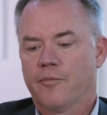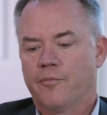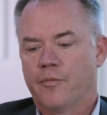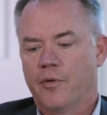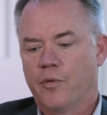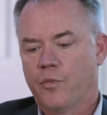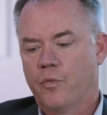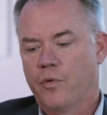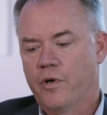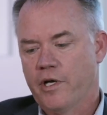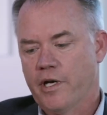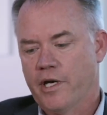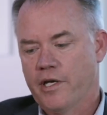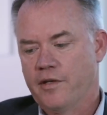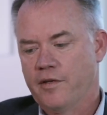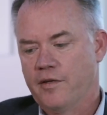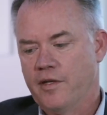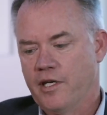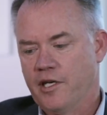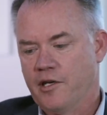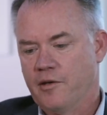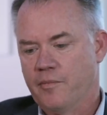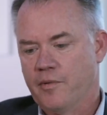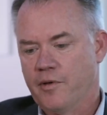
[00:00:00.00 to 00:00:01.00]
But when I
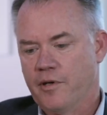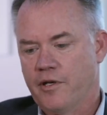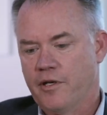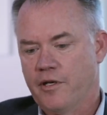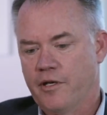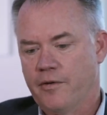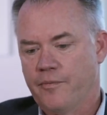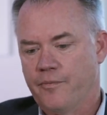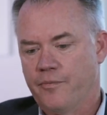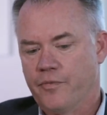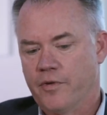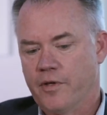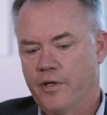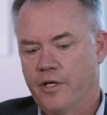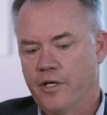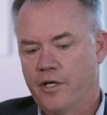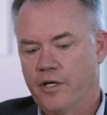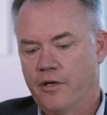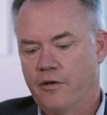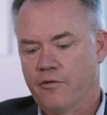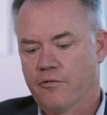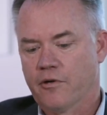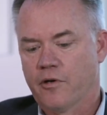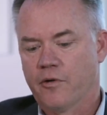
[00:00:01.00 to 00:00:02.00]
think about it,
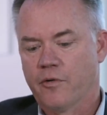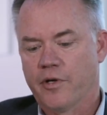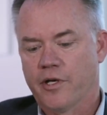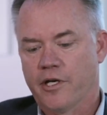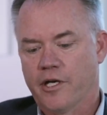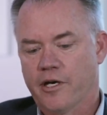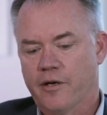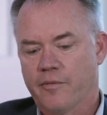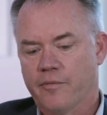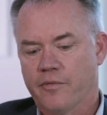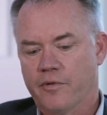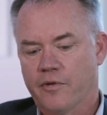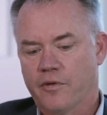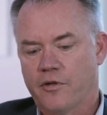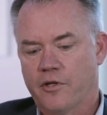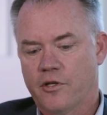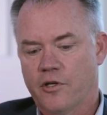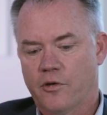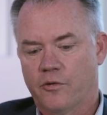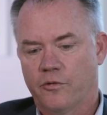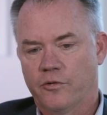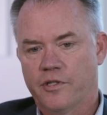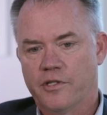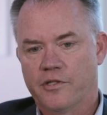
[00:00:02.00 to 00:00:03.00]
growing up, the
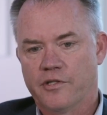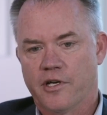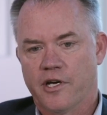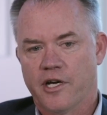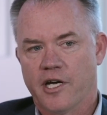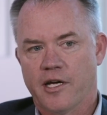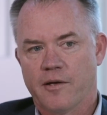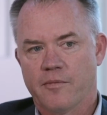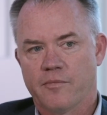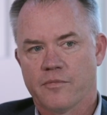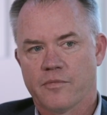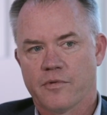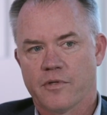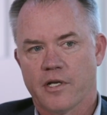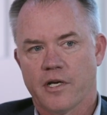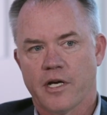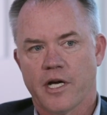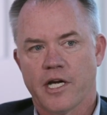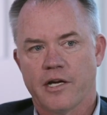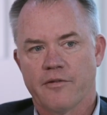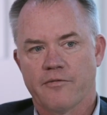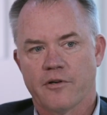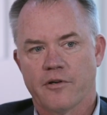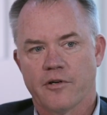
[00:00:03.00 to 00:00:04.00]
only time that
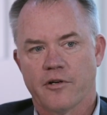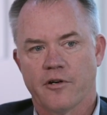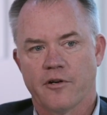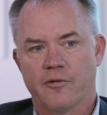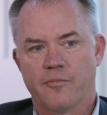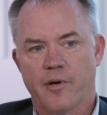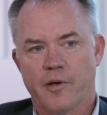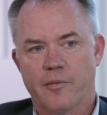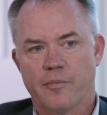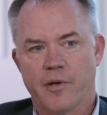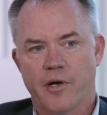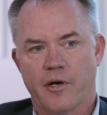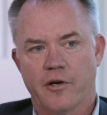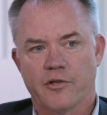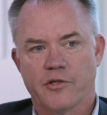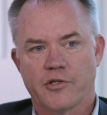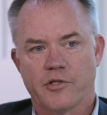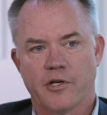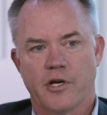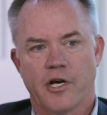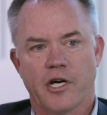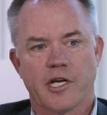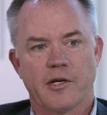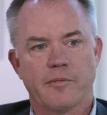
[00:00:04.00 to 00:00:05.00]
I ever heard my parents
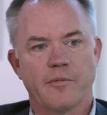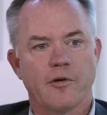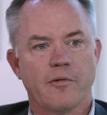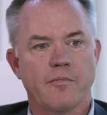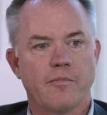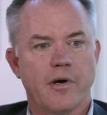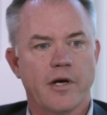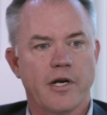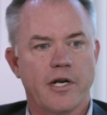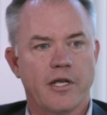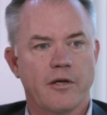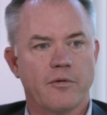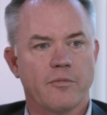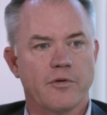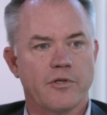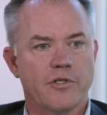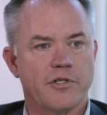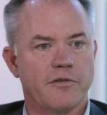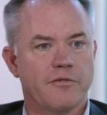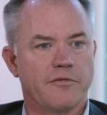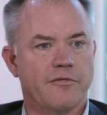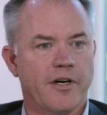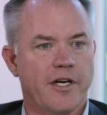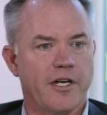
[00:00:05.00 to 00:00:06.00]
talk about money was
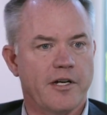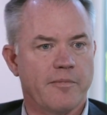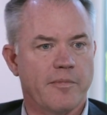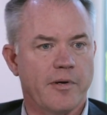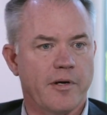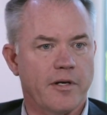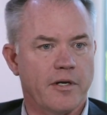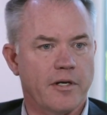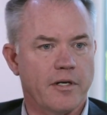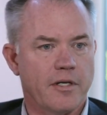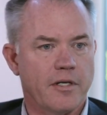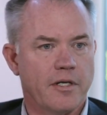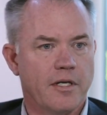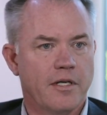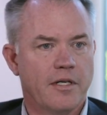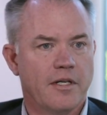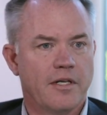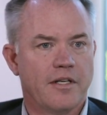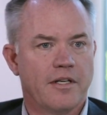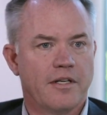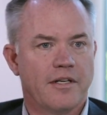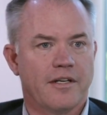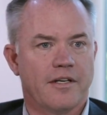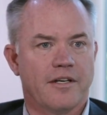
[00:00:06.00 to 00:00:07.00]
to fight about it.
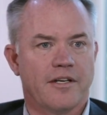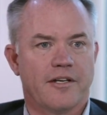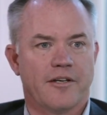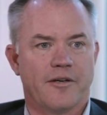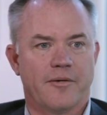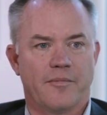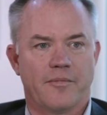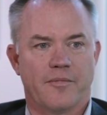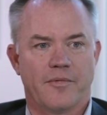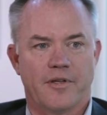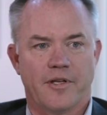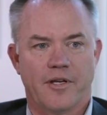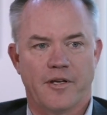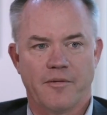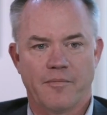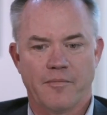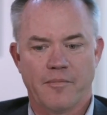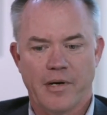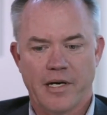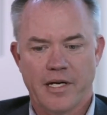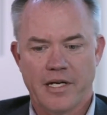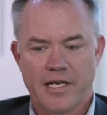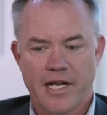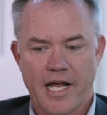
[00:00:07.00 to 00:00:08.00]
That
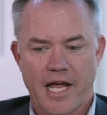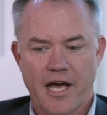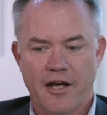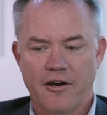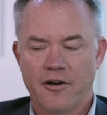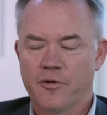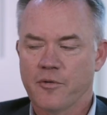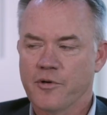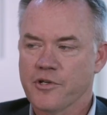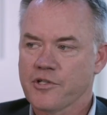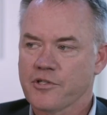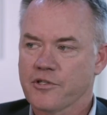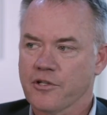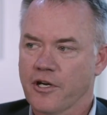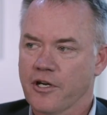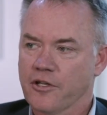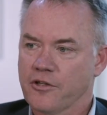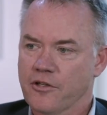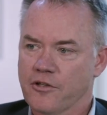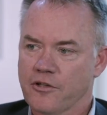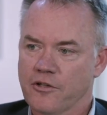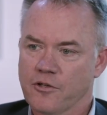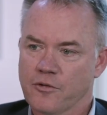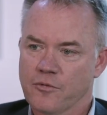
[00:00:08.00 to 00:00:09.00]
my dad always thought
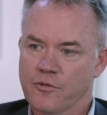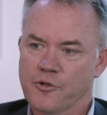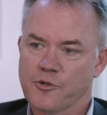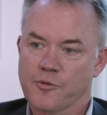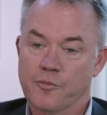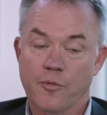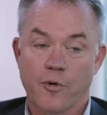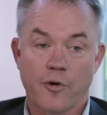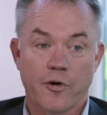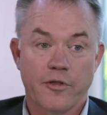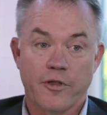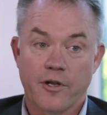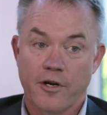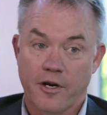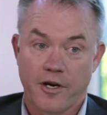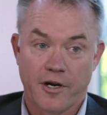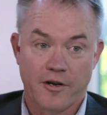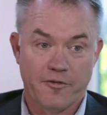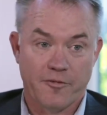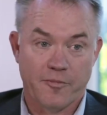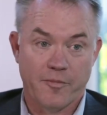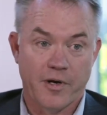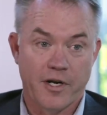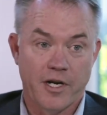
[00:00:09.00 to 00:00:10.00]
that there was more than
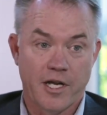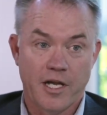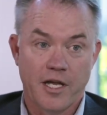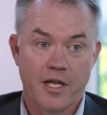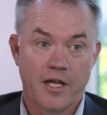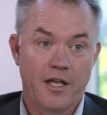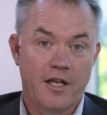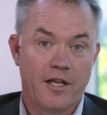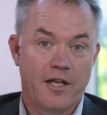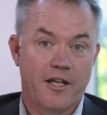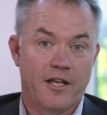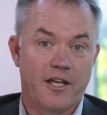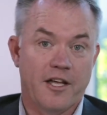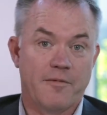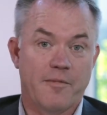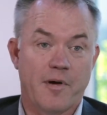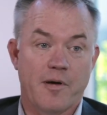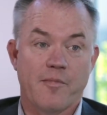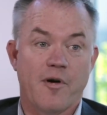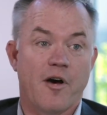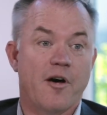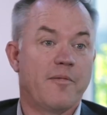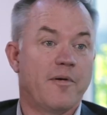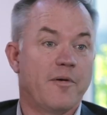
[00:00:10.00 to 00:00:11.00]
enough money, and my
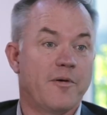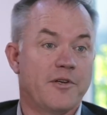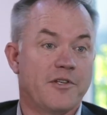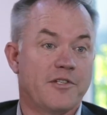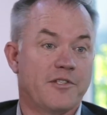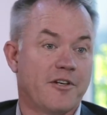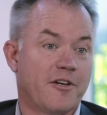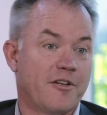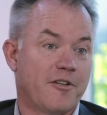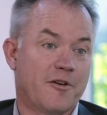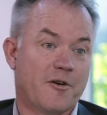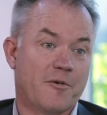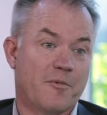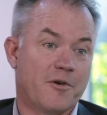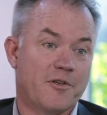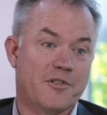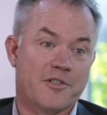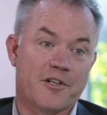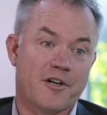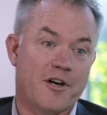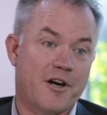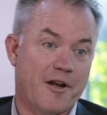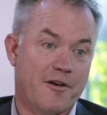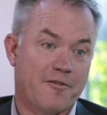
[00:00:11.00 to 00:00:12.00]
mom always thought there
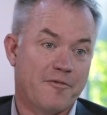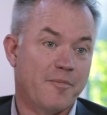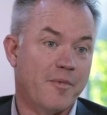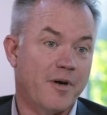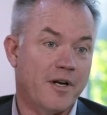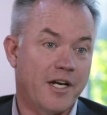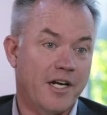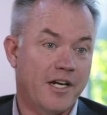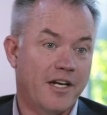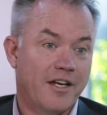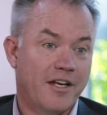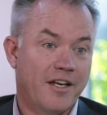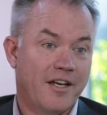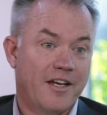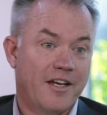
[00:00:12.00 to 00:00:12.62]
wasn't enough money.